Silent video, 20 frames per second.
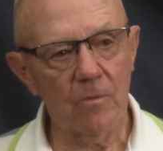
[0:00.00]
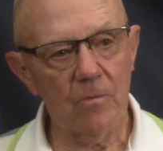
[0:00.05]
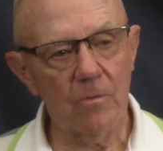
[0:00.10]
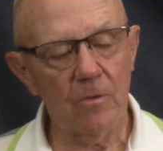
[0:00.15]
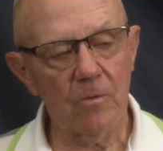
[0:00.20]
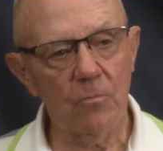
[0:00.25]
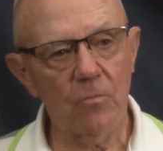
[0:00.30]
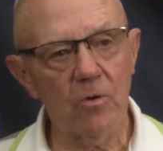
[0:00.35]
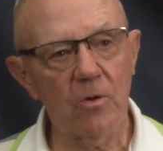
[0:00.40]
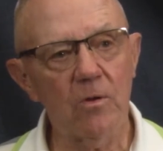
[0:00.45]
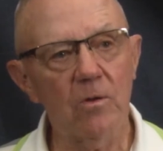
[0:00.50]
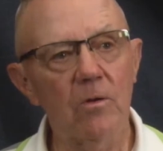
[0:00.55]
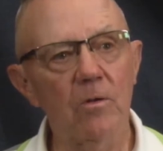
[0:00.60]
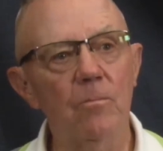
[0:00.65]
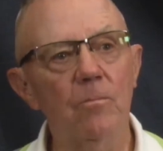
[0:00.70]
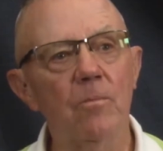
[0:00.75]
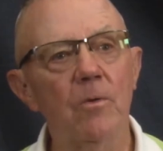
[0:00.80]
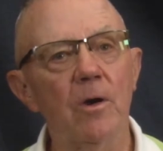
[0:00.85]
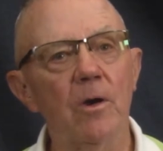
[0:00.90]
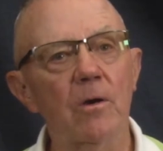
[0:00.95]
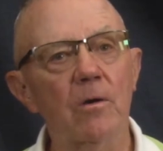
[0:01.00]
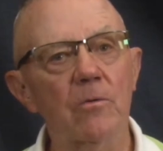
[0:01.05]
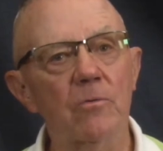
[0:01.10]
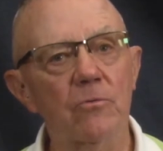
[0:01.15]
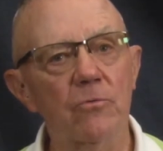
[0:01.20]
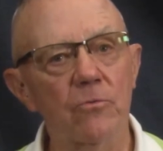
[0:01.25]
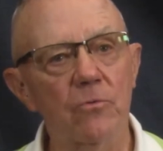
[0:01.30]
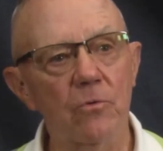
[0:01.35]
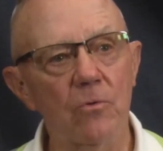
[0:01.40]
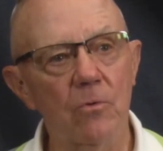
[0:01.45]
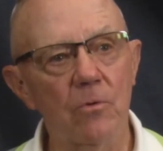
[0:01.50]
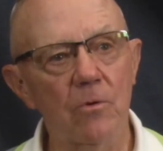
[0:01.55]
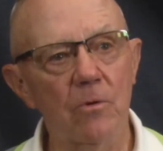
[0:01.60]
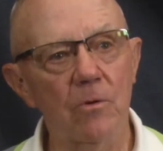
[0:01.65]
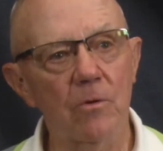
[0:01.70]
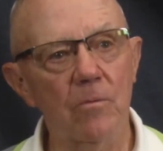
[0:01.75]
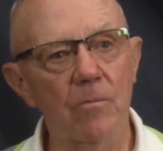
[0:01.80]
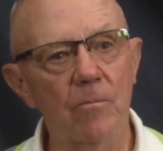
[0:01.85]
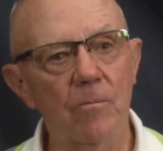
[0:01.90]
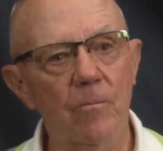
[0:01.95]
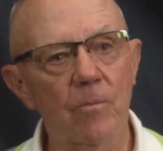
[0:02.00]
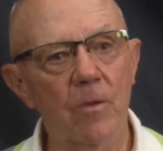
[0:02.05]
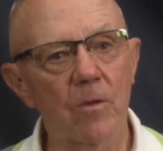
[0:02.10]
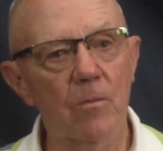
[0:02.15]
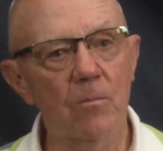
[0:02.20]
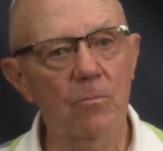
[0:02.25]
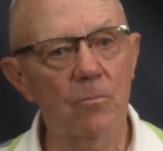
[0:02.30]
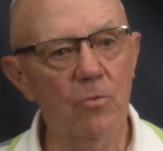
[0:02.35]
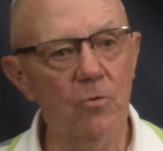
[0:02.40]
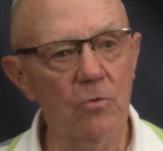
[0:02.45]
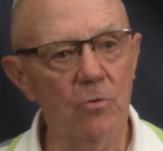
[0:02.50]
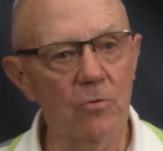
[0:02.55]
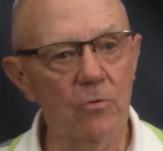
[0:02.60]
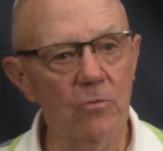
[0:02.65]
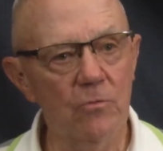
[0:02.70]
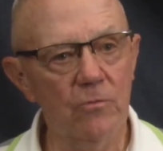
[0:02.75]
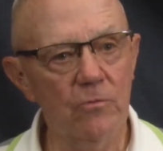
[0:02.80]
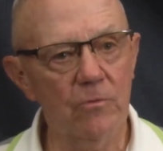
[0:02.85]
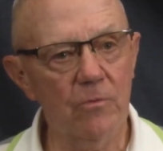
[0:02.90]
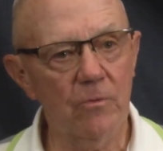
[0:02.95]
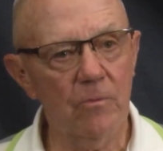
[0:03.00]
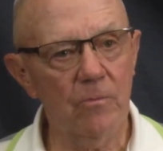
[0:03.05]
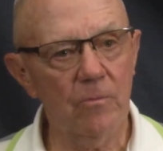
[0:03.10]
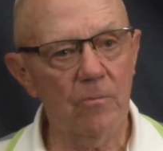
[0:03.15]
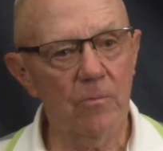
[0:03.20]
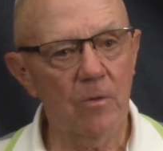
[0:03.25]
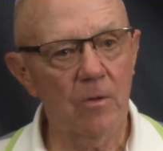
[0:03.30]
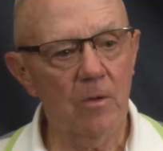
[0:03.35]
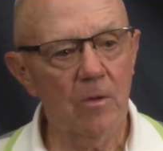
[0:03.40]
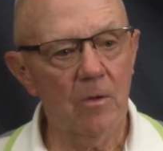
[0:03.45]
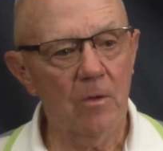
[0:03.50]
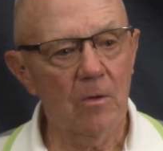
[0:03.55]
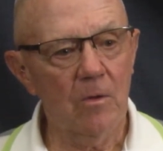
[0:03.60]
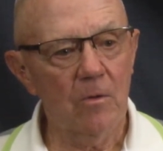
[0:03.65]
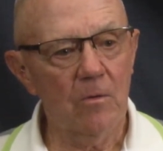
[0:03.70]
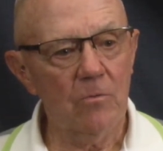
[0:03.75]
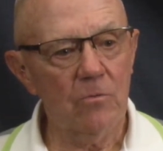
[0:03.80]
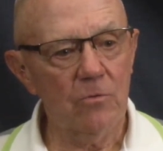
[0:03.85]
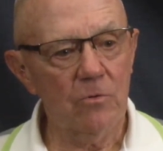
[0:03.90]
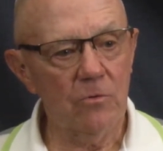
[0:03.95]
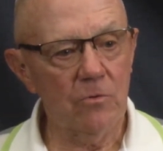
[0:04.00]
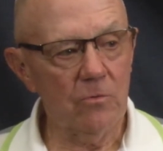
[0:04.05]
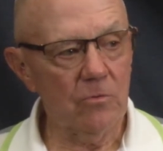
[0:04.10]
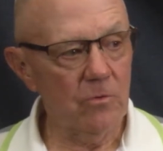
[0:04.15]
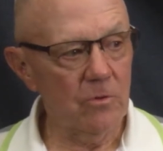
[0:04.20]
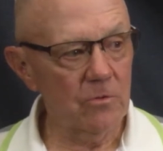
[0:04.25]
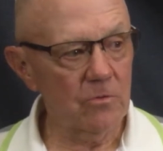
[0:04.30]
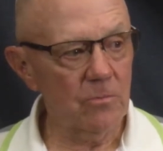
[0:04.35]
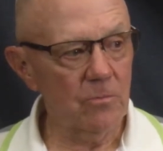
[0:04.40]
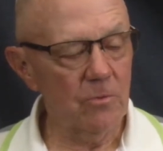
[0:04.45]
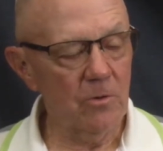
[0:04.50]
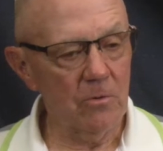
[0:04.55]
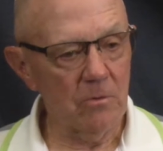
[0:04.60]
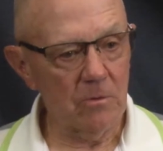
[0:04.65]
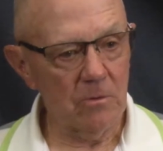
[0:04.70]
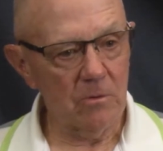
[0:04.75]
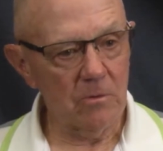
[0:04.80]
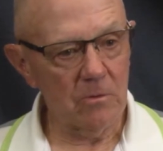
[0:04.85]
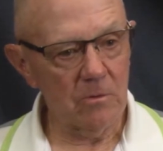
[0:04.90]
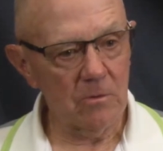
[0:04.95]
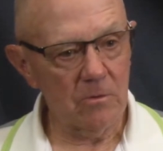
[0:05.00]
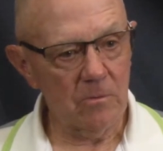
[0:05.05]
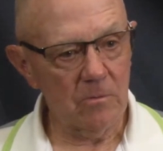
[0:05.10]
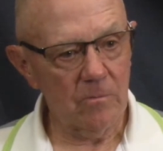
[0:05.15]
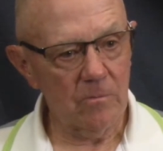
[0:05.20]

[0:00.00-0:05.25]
and when the American store moved to this building,